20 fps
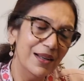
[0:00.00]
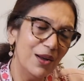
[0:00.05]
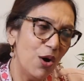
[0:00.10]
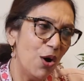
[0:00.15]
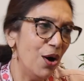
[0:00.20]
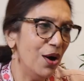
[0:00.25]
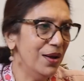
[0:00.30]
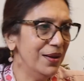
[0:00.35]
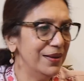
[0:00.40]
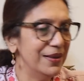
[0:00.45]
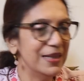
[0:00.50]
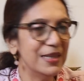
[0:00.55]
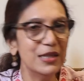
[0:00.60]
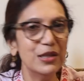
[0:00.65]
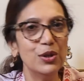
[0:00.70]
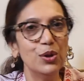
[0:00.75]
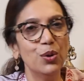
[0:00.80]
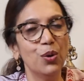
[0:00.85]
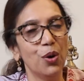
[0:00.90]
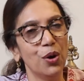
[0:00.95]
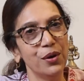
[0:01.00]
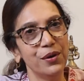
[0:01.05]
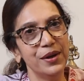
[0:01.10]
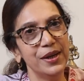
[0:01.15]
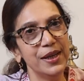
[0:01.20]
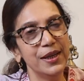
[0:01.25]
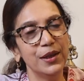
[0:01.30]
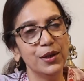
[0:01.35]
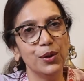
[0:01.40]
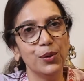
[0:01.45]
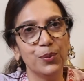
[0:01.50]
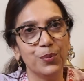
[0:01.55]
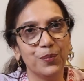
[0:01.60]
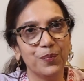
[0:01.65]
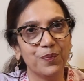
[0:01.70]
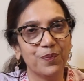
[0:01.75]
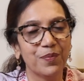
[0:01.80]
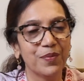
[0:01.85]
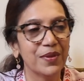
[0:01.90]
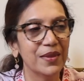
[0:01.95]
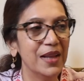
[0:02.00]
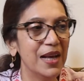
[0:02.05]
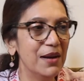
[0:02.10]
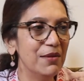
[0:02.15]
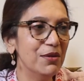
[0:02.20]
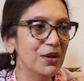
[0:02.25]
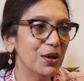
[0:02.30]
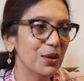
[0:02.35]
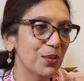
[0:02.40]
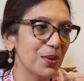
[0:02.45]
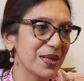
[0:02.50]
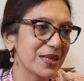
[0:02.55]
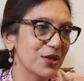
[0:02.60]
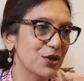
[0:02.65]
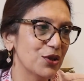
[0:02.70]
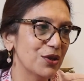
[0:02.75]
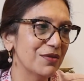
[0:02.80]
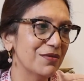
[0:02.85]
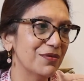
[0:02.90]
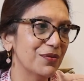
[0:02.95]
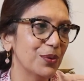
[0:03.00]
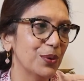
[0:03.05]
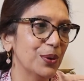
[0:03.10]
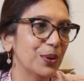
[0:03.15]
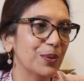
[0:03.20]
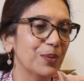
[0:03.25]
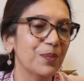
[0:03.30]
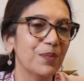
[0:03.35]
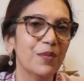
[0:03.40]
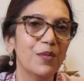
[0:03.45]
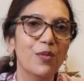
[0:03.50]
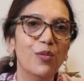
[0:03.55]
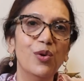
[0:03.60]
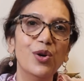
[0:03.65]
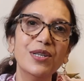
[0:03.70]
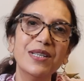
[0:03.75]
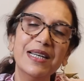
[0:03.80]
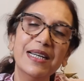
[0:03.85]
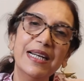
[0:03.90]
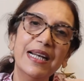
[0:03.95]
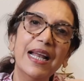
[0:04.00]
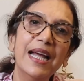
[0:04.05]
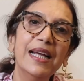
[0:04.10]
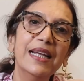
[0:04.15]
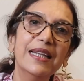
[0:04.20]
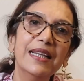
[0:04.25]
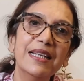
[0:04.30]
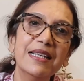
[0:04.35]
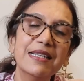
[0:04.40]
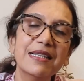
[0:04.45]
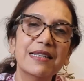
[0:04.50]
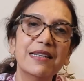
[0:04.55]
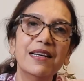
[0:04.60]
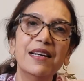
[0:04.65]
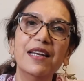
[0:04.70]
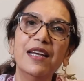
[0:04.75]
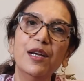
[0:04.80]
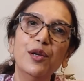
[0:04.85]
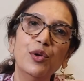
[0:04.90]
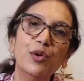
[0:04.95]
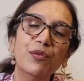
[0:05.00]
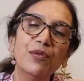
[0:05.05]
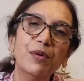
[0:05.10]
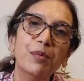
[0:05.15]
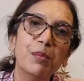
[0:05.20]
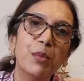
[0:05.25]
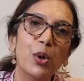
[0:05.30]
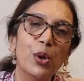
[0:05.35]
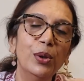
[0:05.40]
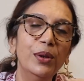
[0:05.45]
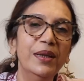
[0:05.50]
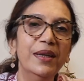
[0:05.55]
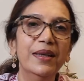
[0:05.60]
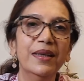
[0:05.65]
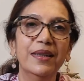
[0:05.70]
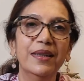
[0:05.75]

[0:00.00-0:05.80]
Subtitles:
All this you already knew. Now I have a question for you. Was it like this the day you were born?